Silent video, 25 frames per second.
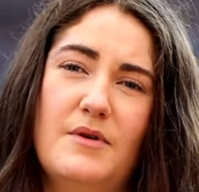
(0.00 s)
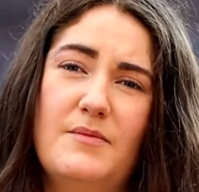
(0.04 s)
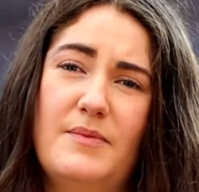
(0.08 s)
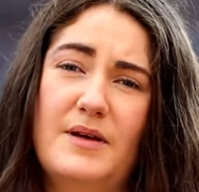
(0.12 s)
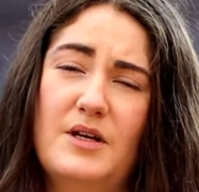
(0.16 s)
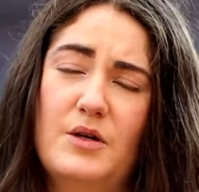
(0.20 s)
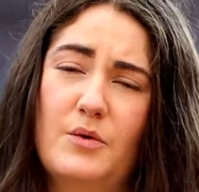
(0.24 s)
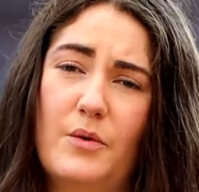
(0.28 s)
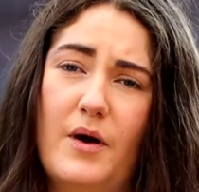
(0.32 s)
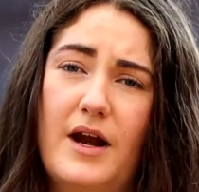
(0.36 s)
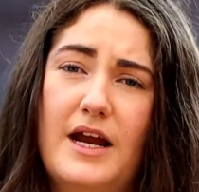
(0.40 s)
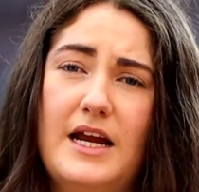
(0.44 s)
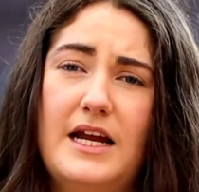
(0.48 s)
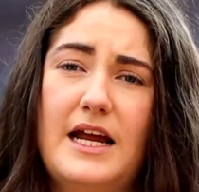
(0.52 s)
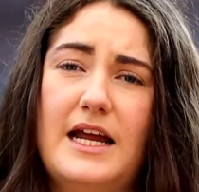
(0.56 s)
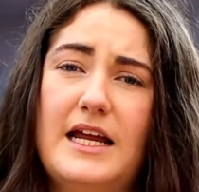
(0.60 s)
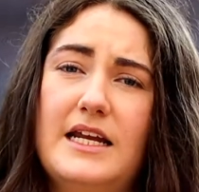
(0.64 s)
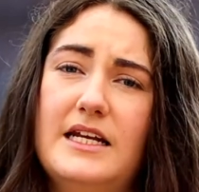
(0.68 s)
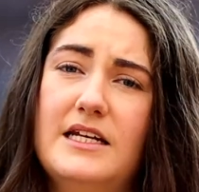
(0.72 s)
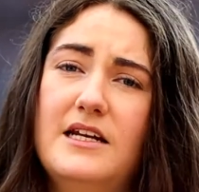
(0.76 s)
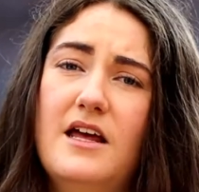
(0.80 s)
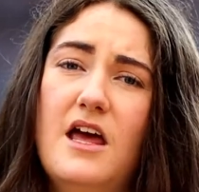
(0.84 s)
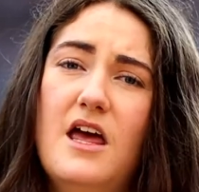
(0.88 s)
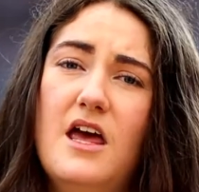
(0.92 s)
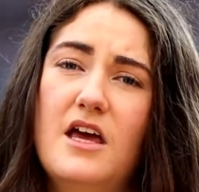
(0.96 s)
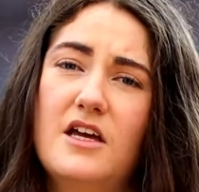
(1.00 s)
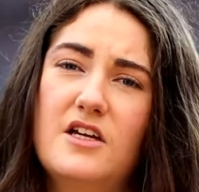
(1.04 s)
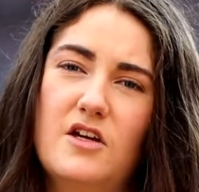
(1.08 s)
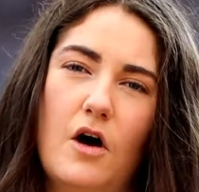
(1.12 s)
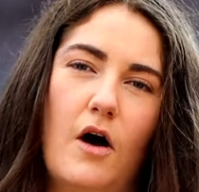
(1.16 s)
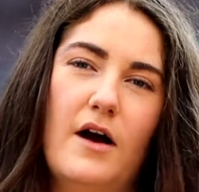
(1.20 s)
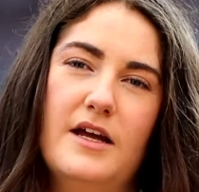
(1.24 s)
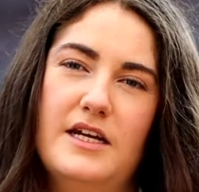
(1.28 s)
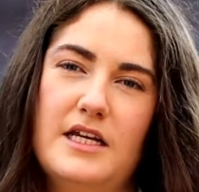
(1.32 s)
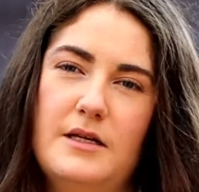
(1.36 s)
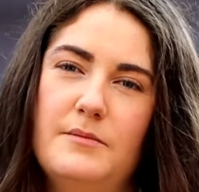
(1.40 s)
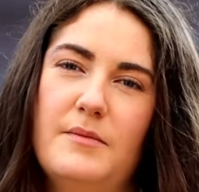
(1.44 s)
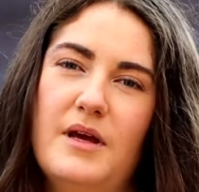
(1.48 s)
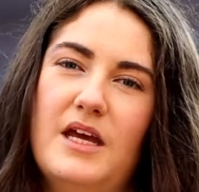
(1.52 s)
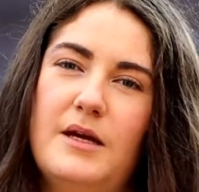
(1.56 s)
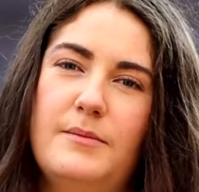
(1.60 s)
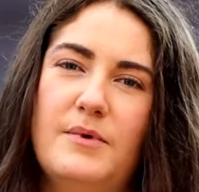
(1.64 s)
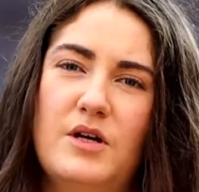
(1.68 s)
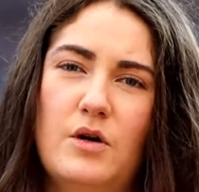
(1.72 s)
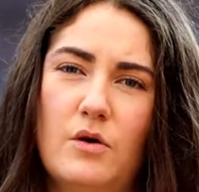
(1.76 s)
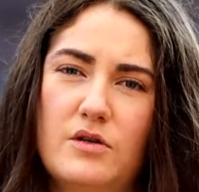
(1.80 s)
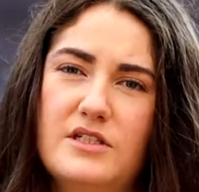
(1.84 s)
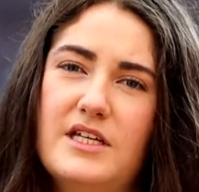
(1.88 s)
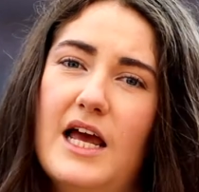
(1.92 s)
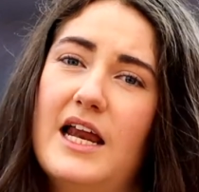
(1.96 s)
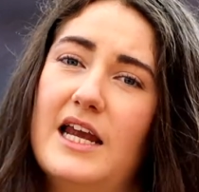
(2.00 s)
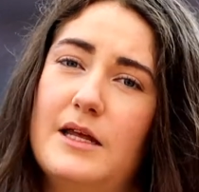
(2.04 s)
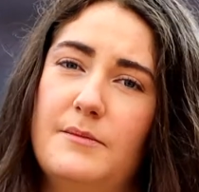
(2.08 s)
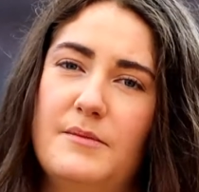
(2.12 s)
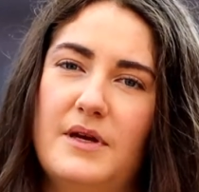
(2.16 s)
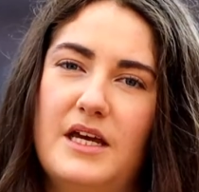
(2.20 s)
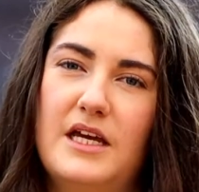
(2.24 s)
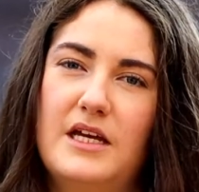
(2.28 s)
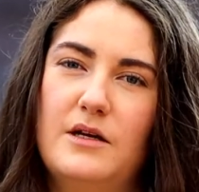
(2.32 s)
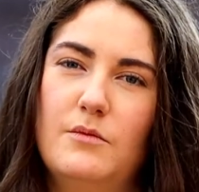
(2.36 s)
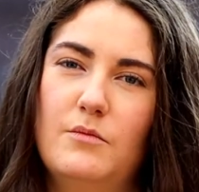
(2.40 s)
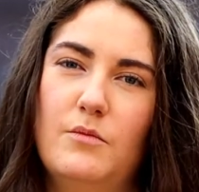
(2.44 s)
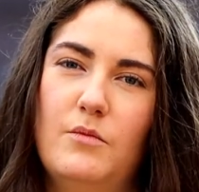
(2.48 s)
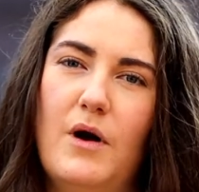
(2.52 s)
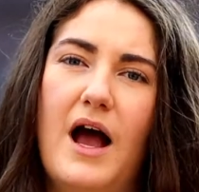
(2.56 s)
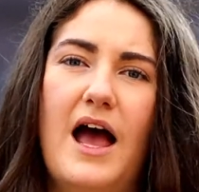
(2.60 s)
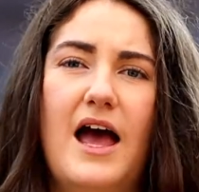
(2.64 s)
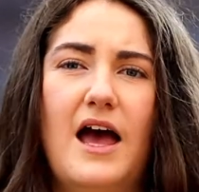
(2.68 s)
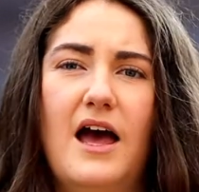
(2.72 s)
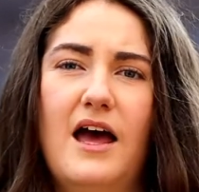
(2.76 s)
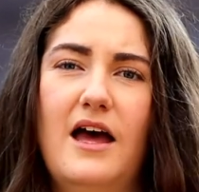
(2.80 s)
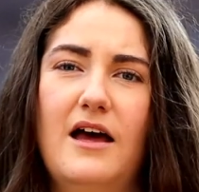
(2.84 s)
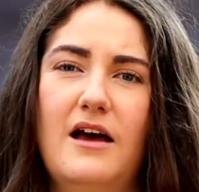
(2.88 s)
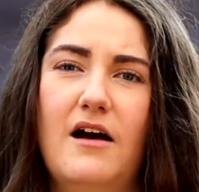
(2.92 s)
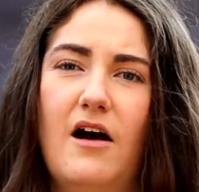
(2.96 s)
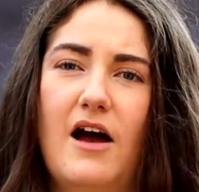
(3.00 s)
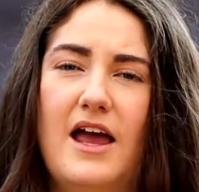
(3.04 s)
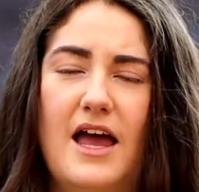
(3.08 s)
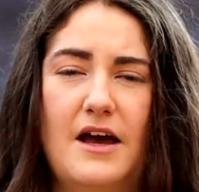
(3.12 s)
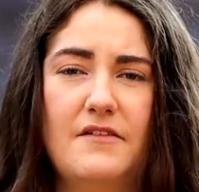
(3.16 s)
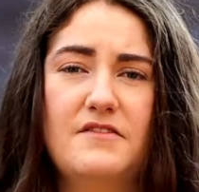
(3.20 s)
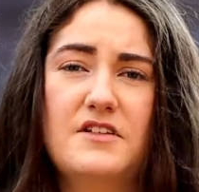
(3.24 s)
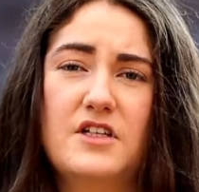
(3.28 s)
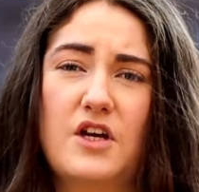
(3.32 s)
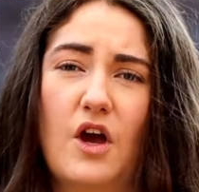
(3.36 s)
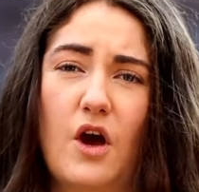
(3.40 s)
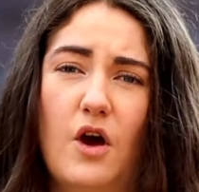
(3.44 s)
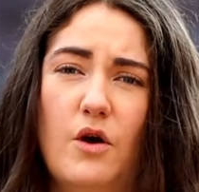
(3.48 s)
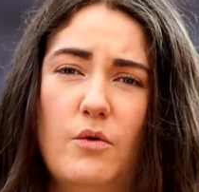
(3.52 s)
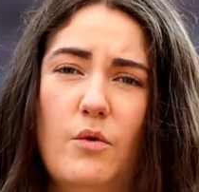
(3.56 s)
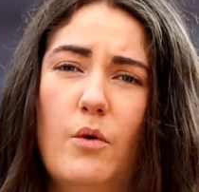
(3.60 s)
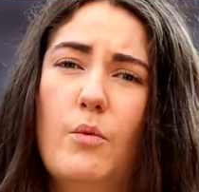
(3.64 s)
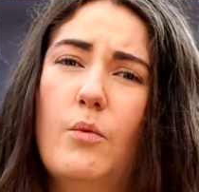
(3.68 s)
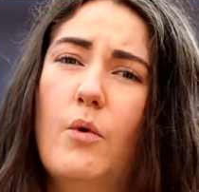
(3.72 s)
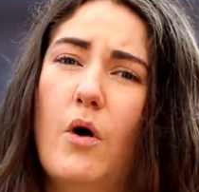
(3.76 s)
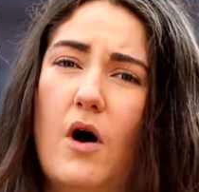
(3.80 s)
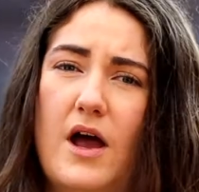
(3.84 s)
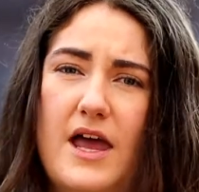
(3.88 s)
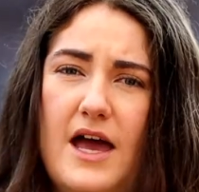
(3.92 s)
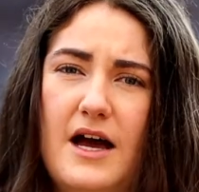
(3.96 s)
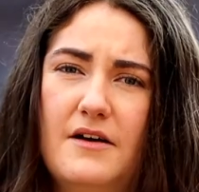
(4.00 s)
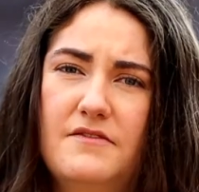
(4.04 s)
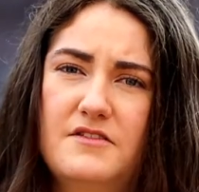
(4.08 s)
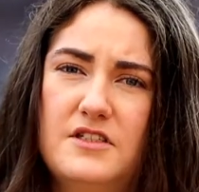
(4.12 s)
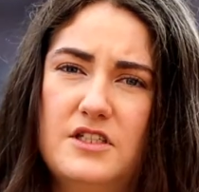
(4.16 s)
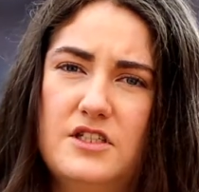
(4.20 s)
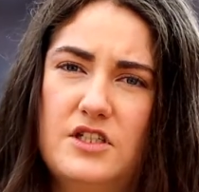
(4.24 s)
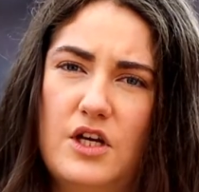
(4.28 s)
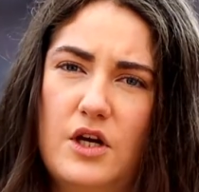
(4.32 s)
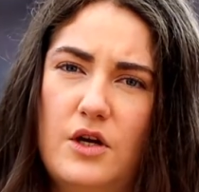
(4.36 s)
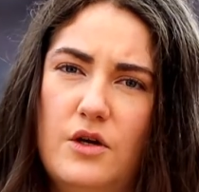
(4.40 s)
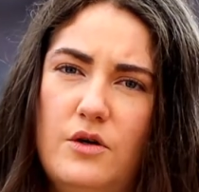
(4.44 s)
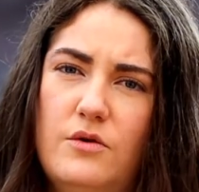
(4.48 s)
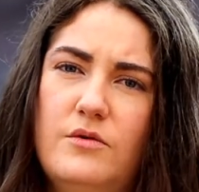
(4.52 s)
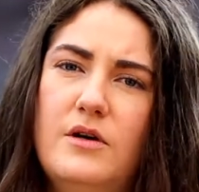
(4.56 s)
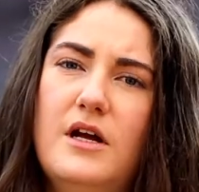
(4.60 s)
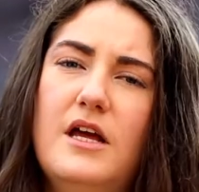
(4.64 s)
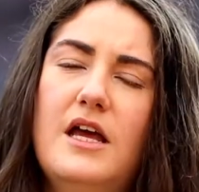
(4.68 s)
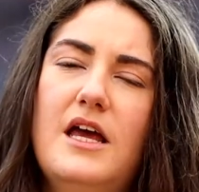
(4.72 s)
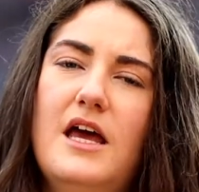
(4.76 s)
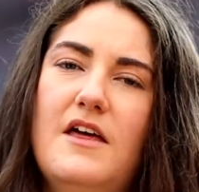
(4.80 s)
have been great in guiding me, but not telling me where I have to go or what I have to do.